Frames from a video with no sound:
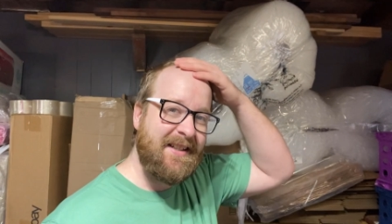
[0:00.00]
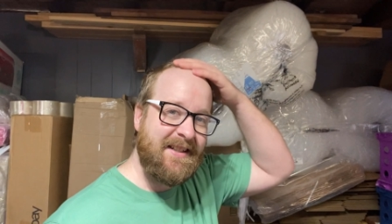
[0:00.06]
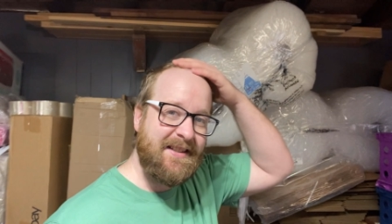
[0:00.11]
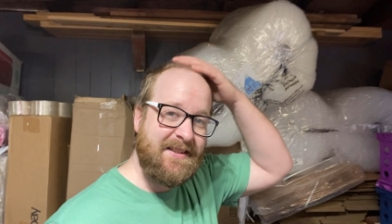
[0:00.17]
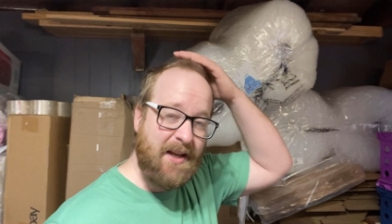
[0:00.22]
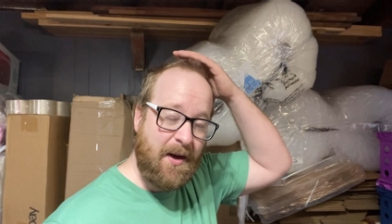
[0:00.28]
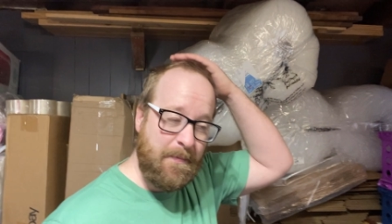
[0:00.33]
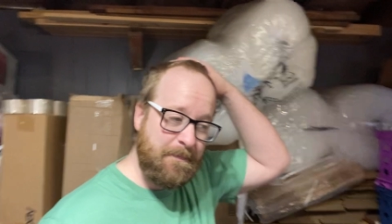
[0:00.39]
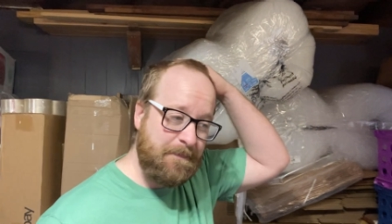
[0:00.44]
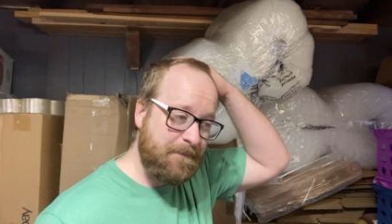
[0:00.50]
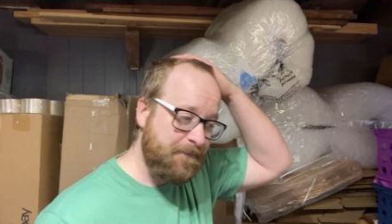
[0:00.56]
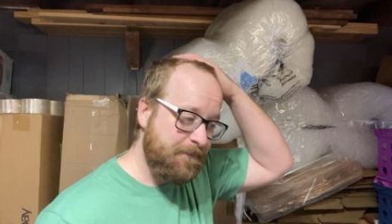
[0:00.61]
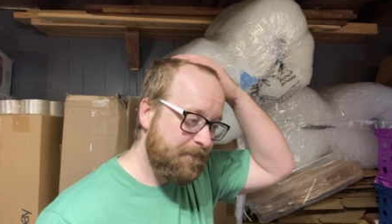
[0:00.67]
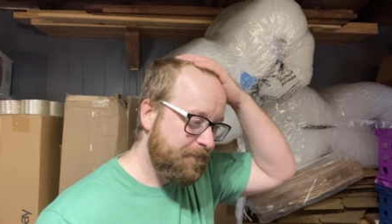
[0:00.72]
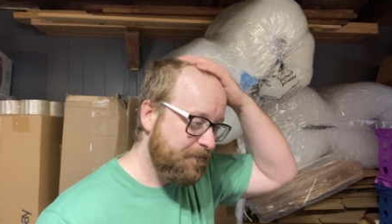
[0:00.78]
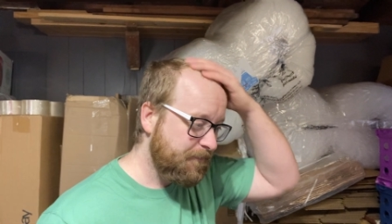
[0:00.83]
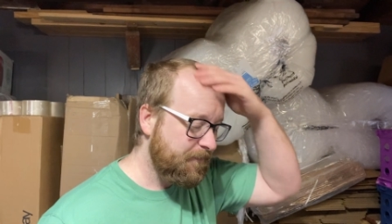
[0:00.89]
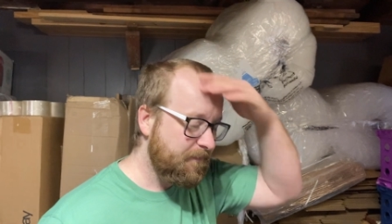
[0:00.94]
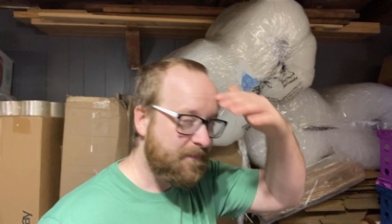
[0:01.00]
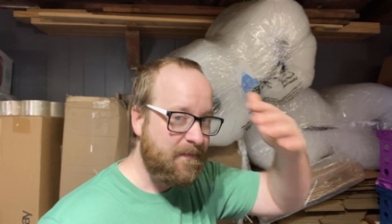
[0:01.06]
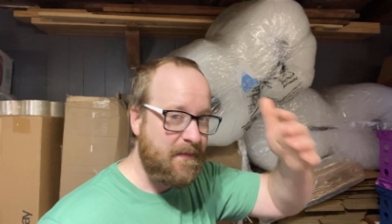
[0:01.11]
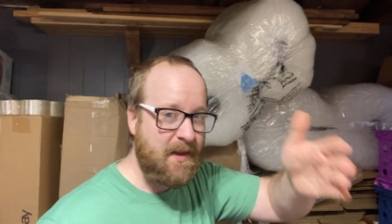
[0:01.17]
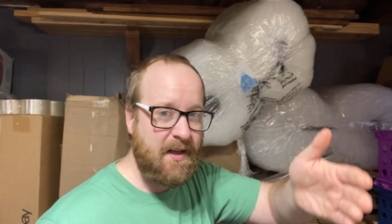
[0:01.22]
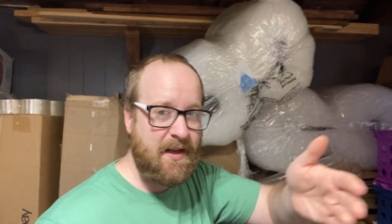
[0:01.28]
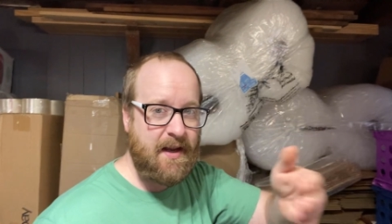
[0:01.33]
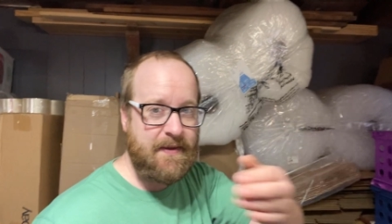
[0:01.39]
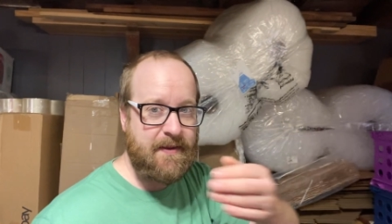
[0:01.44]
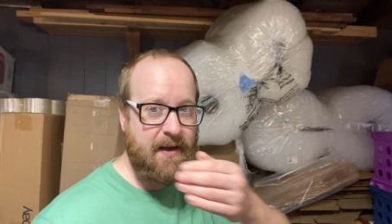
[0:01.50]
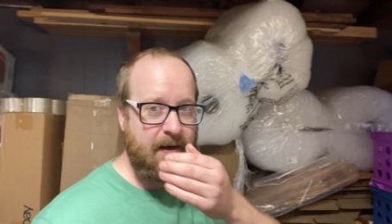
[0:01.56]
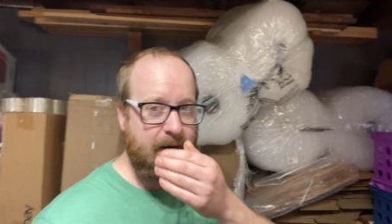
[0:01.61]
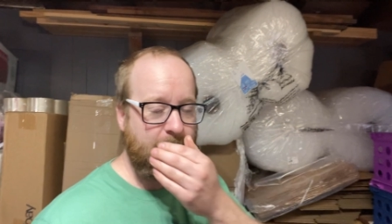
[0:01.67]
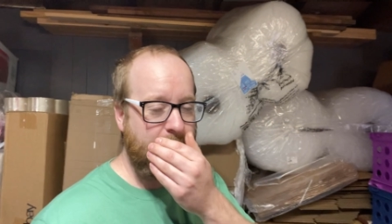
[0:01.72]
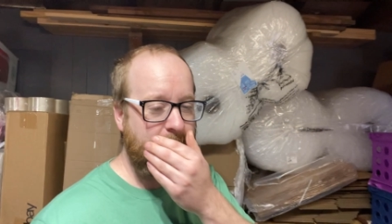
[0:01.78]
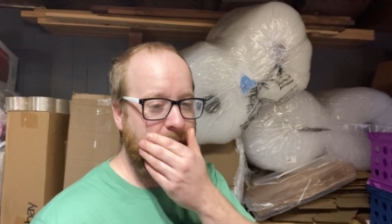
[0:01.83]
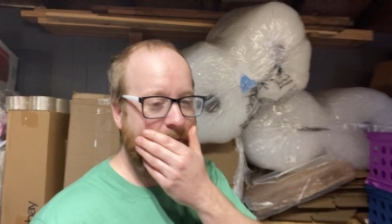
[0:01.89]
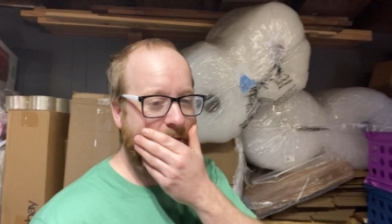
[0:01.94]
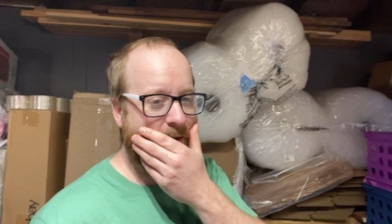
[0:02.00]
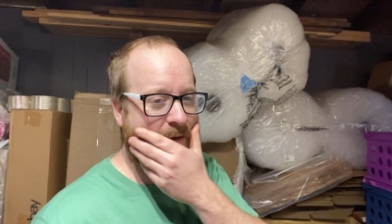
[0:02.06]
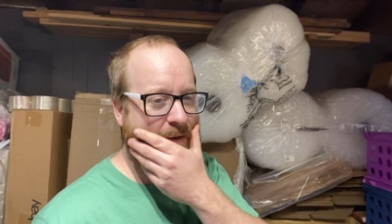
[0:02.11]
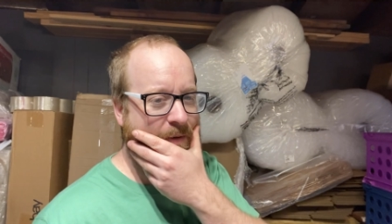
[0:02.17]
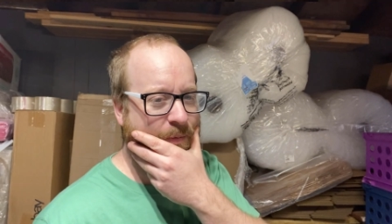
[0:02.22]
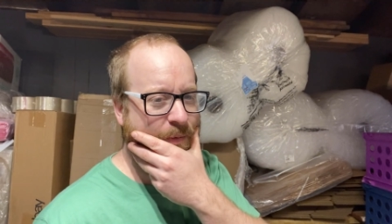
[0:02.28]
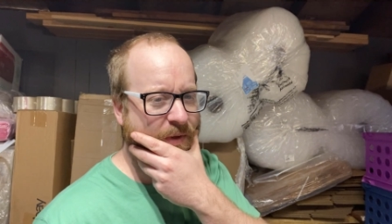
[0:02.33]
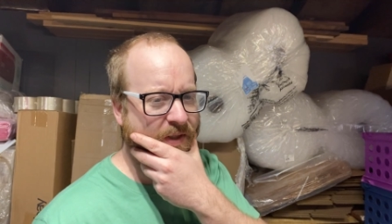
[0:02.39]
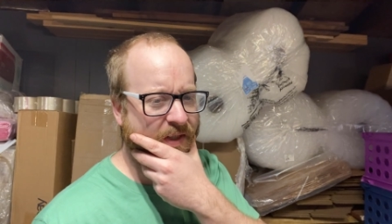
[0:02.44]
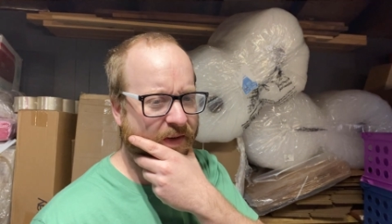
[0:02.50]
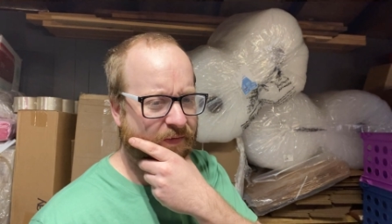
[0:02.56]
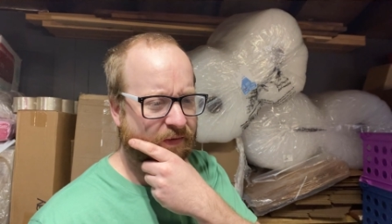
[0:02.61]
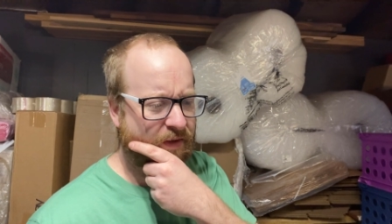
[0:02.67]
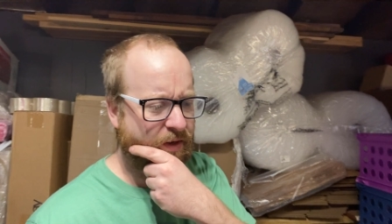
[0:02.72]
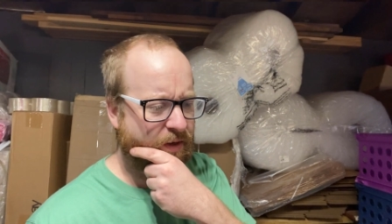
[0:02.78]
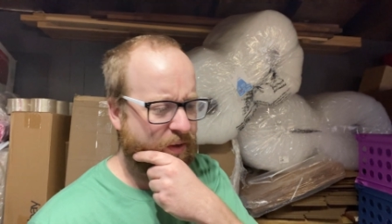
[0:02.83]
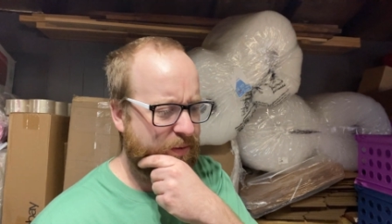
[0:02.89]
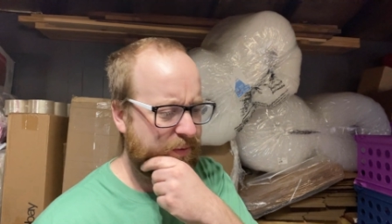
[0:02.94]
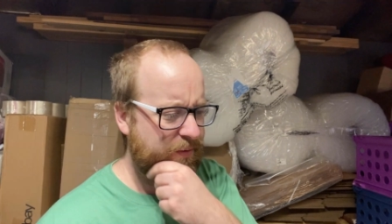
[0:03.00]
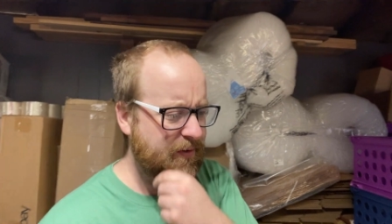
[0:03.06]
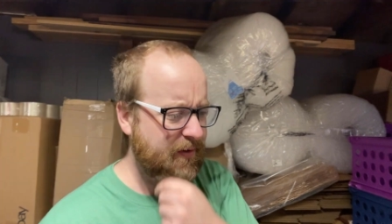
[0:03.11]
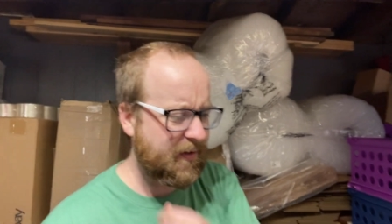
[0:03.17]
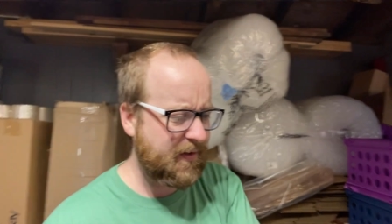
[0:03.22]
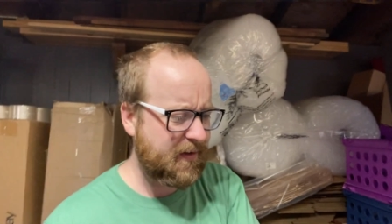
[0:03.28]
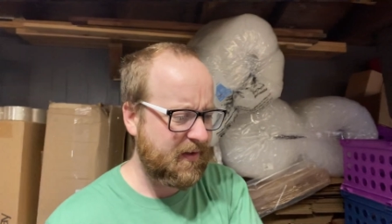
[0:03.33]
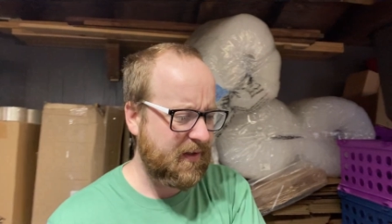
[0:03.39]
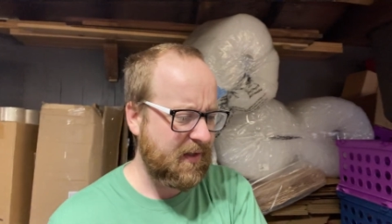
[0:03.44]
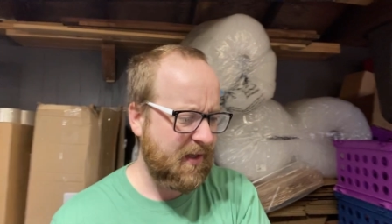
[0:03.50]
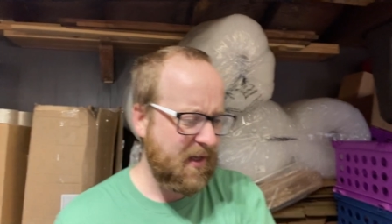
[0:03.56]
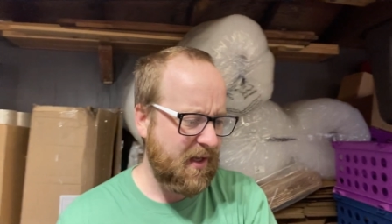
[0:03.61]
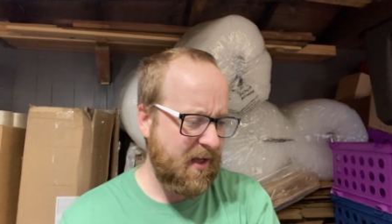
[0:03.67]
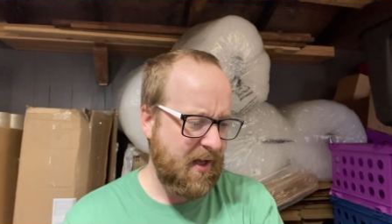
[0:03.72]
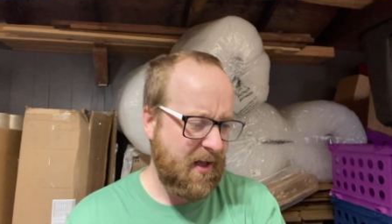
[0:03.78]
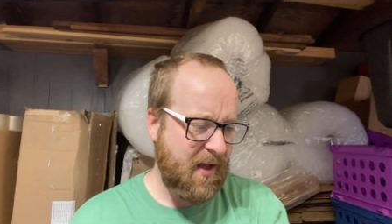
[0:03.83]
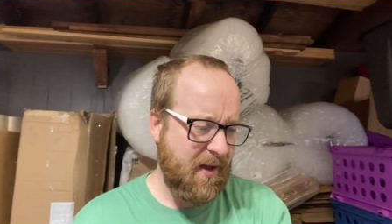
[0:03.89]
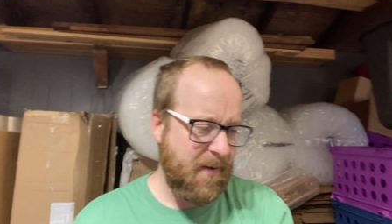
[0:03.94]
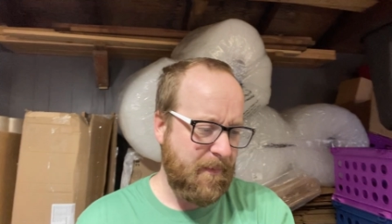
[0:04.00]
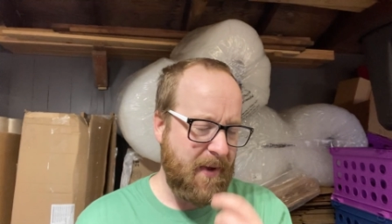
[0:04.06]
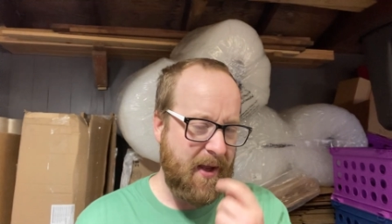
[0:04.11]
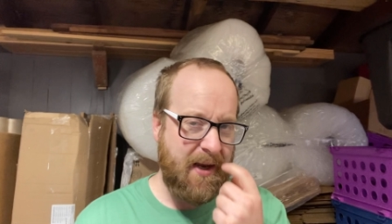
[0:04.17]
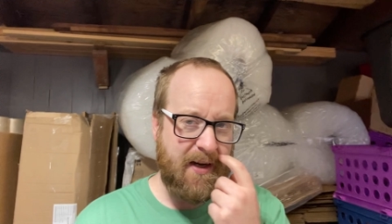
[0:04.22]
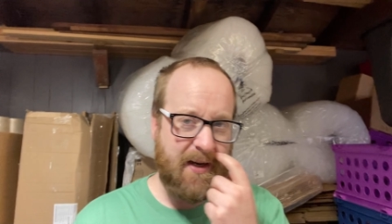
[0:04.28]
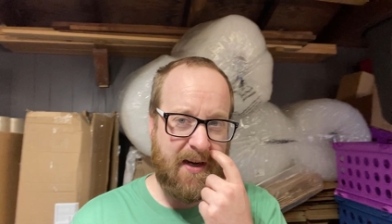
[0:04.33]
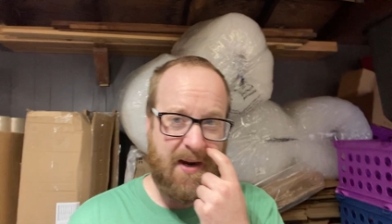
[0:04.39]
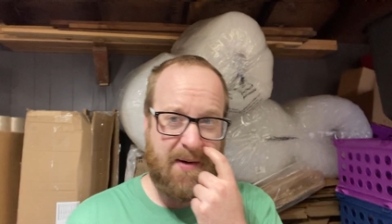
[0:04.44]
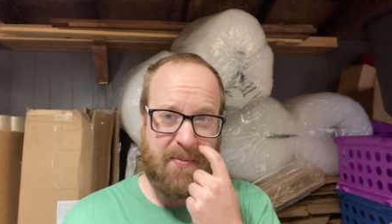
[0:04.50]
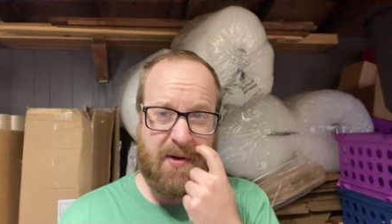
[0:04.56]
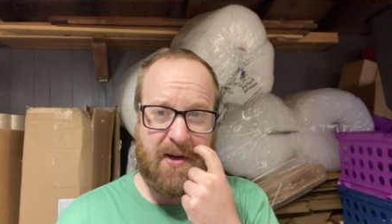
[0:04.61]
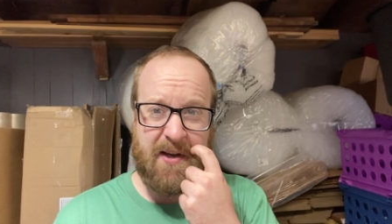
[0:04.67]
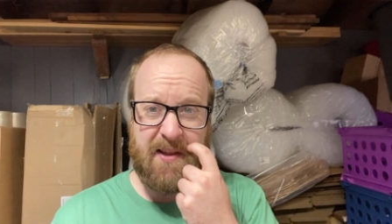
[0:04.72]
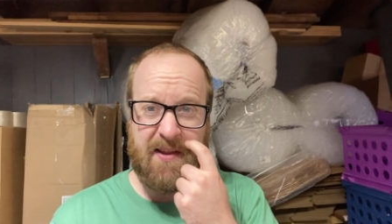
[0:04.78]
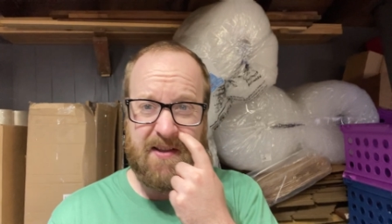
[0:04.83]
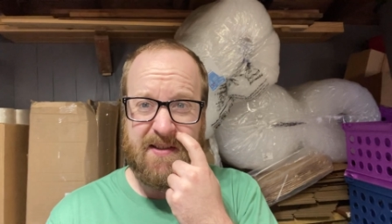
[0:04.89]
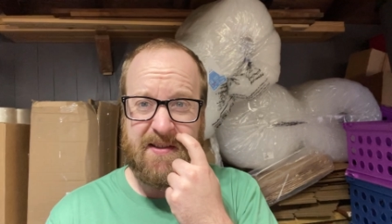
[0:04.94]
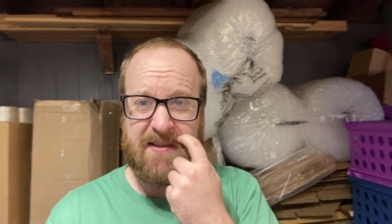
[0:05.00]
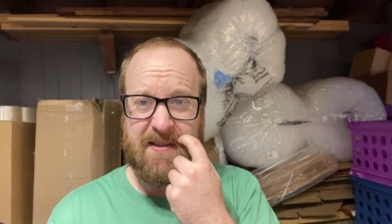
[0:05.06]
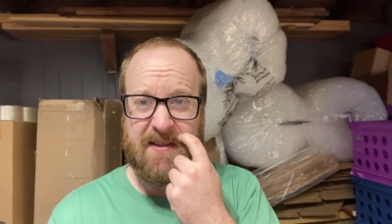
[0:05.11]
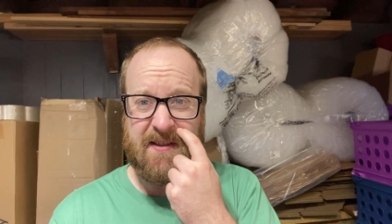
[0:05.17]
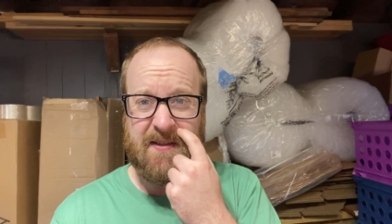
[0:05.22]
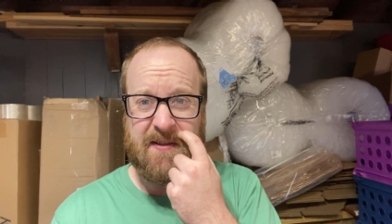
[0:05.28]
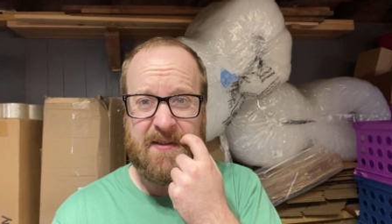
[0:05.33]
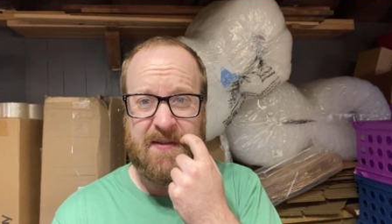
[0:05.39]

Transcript: So, got that going on. We saved those. Man, and I probably listed,